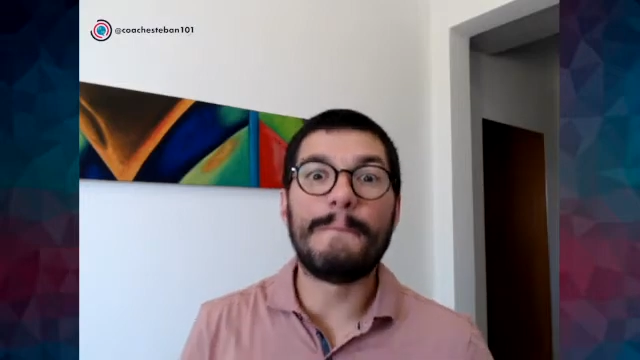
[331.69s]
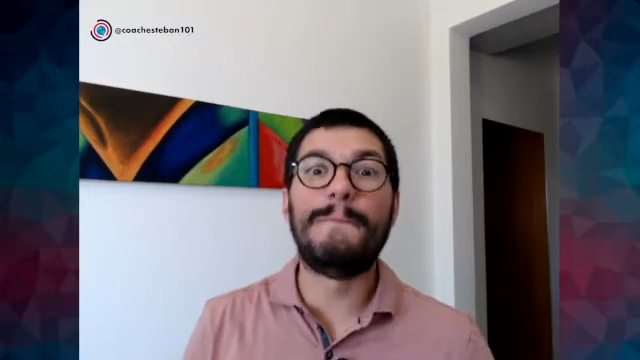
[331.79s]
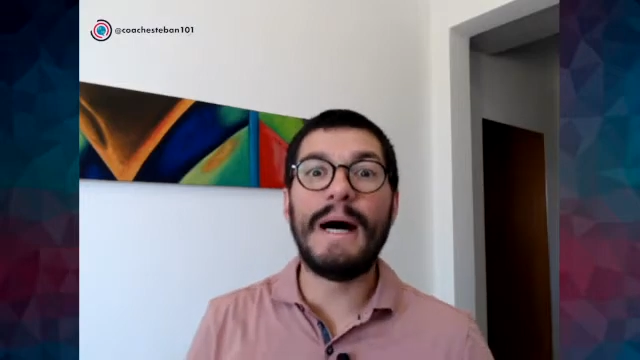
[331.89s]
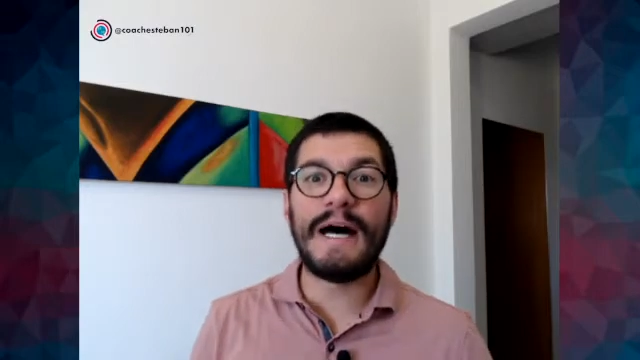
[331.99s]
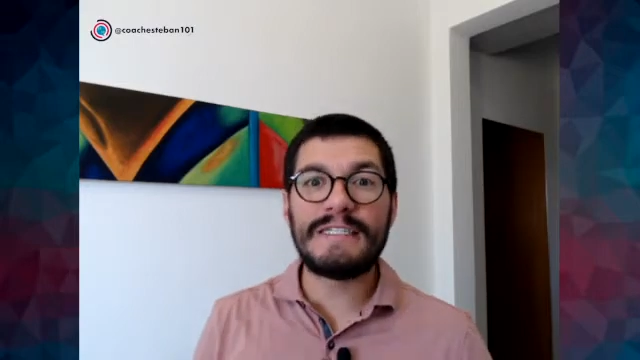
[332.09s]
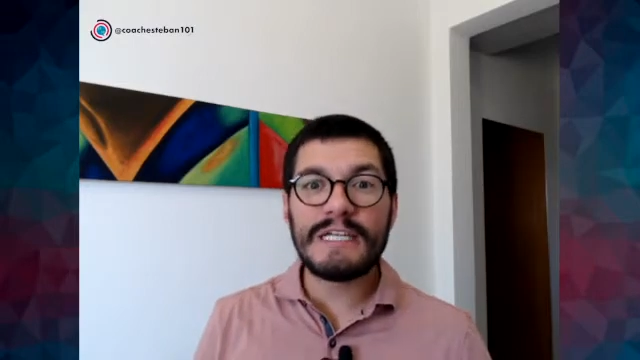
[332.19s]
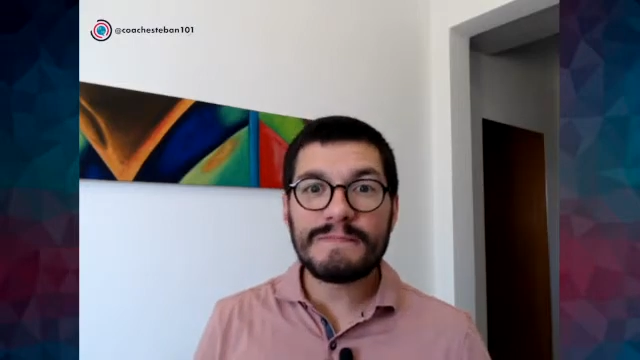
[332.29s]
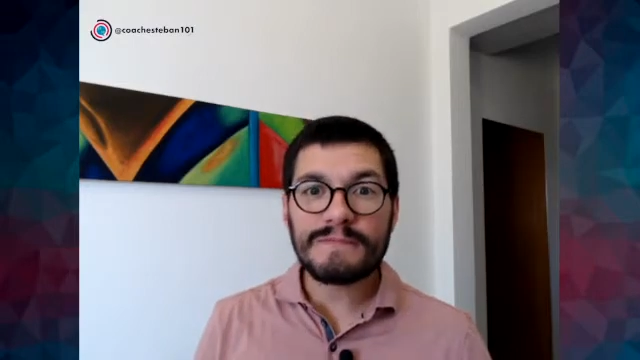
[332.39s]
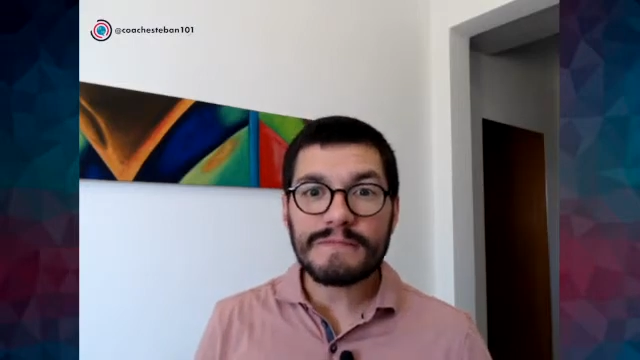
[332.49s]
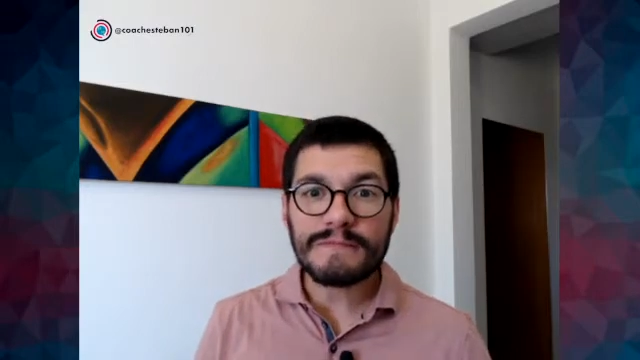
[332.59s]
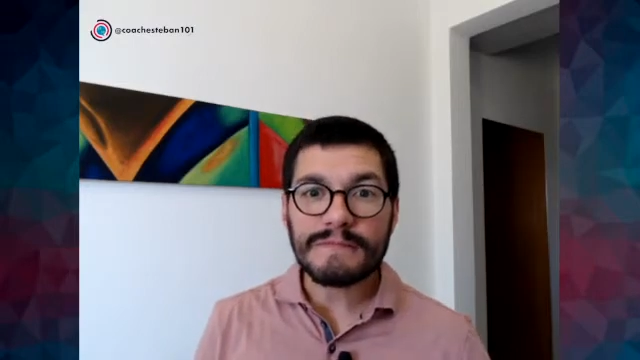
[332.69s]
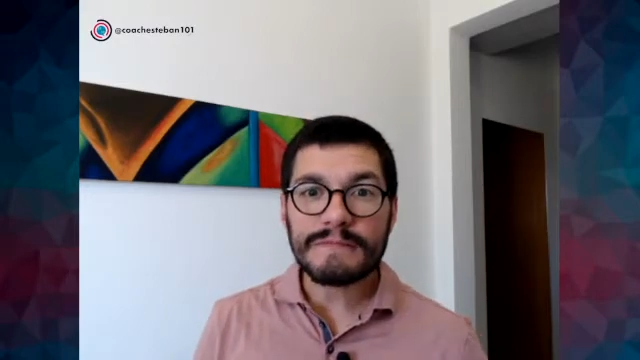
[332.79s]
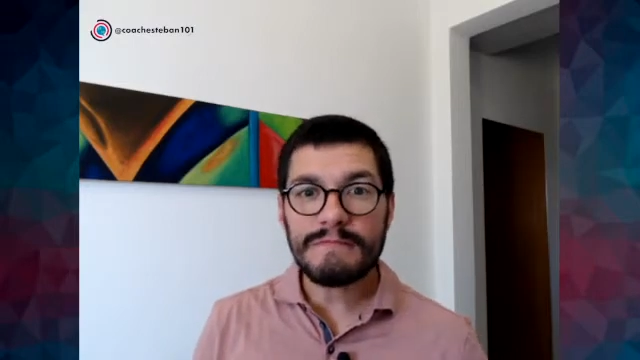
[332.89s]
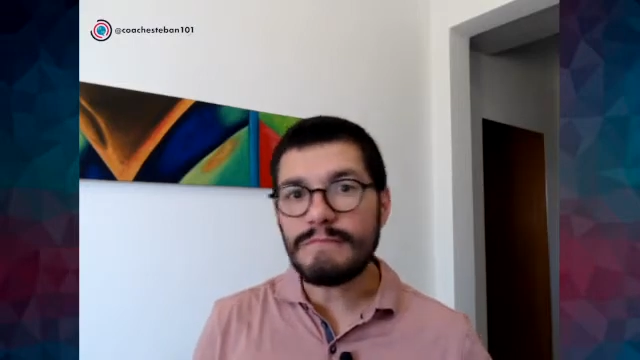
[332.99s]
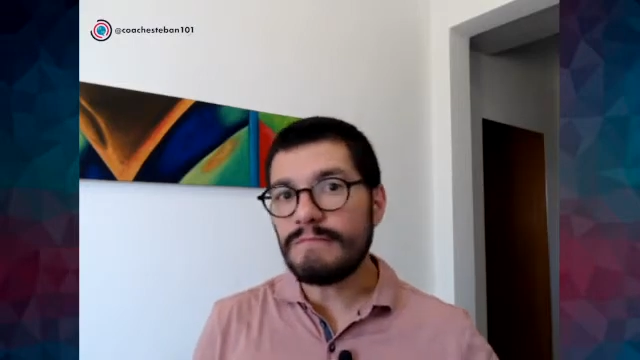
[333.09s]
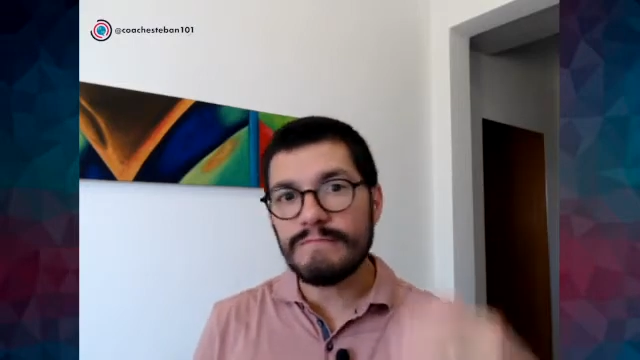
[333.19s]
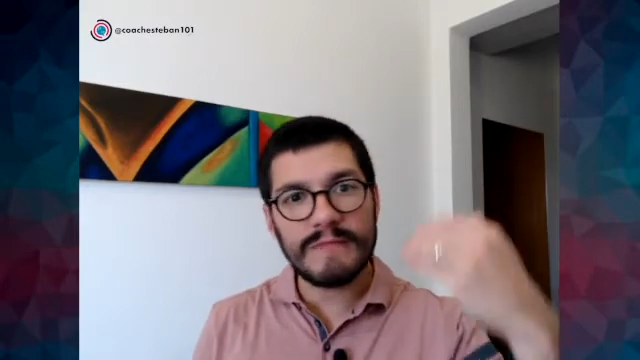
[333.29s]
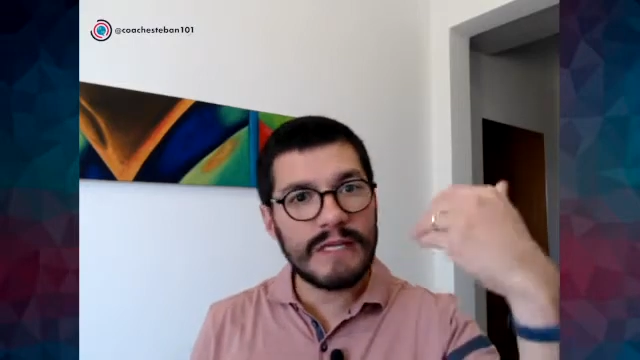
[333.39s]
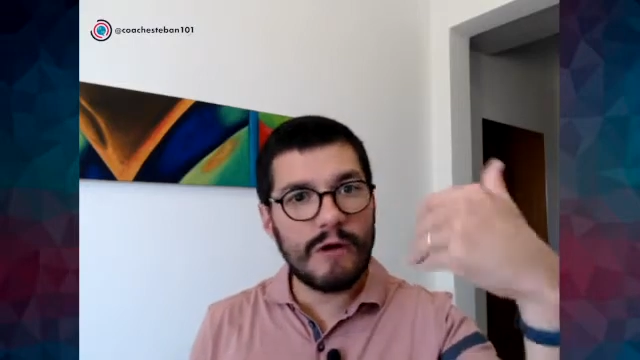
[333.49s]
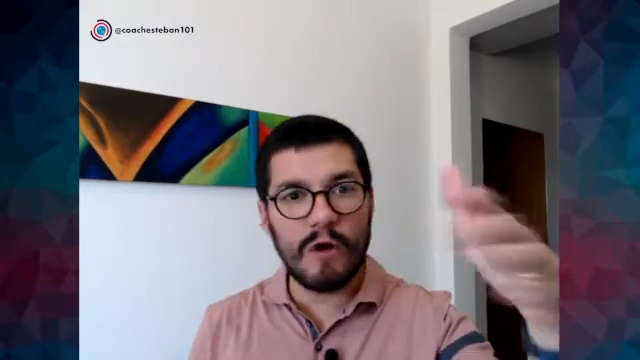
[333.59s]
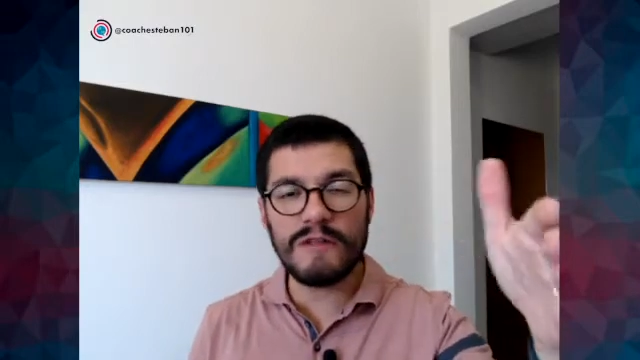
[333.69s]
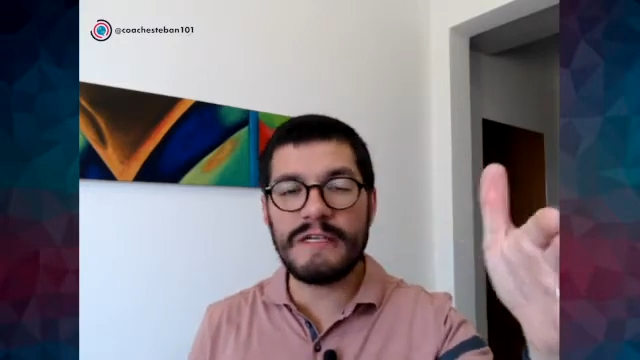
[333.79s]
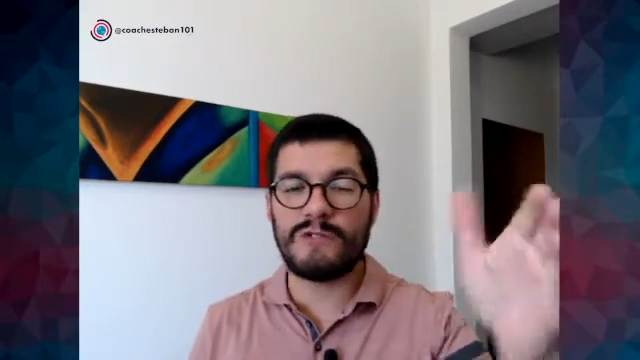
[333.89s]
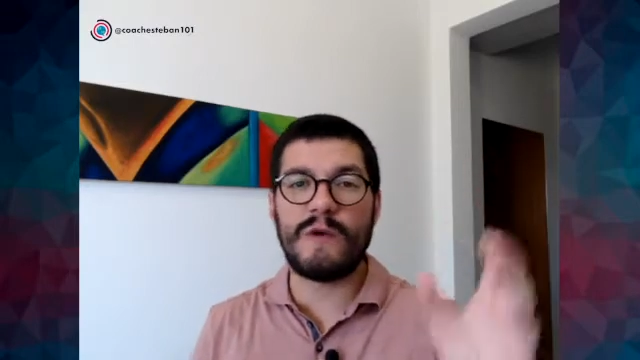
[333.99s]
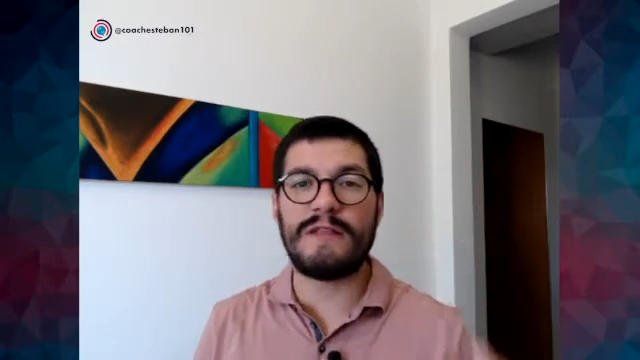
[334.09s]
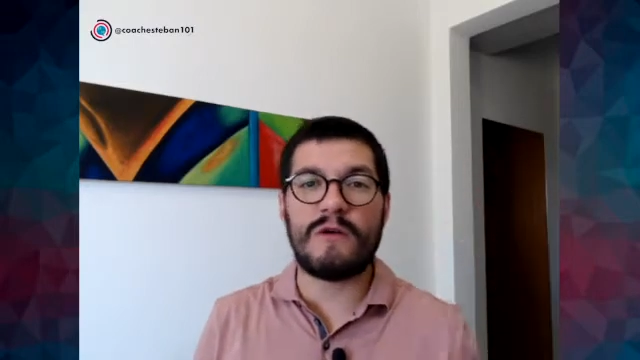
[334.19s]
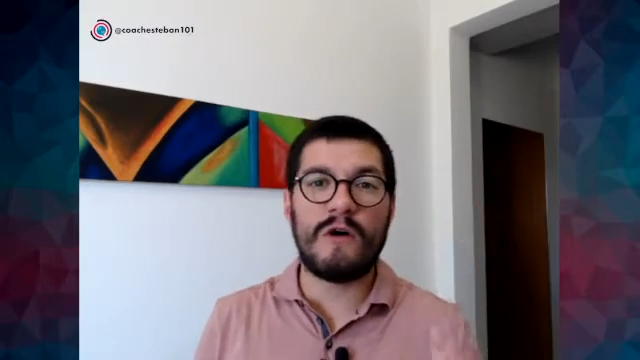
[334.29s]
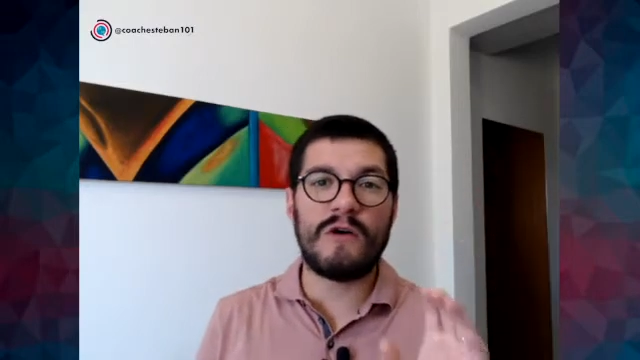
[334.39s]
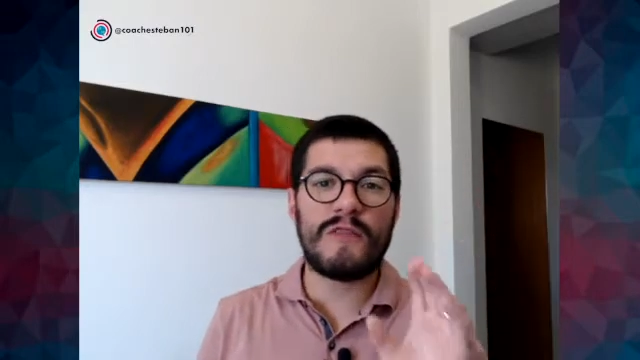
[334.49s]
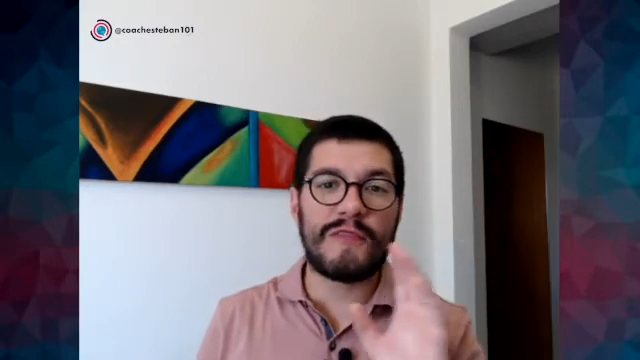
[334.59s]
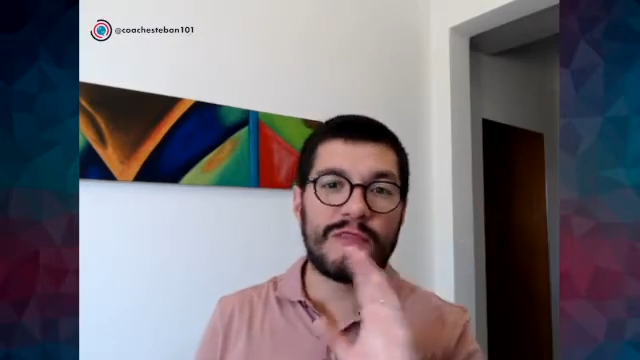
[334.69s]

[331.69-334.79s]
but all this went on